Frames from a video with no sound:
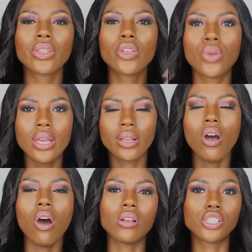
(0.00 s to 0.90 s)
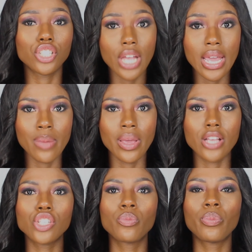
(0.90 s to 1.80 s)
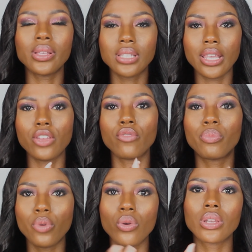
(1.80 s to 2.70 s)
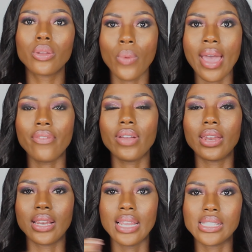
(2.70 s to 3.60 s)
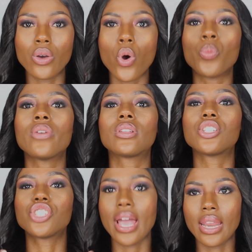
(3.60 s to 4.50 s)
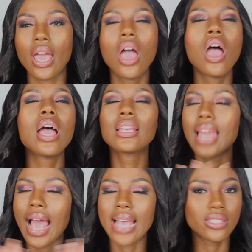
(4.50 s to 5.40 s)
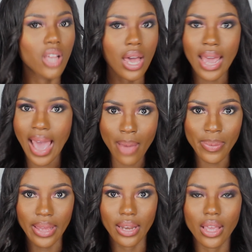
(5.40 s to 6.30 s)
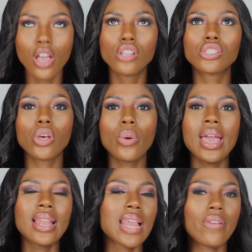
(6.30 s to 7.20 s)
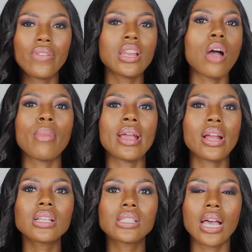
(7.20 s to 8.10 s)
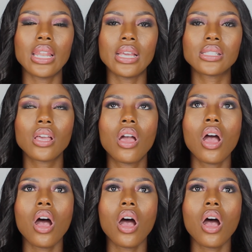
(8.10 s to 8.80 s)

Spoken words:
you can cause the shedding because you've broken the weft and easy open the shed. That has not happened. So it's definitely not my hairstylist.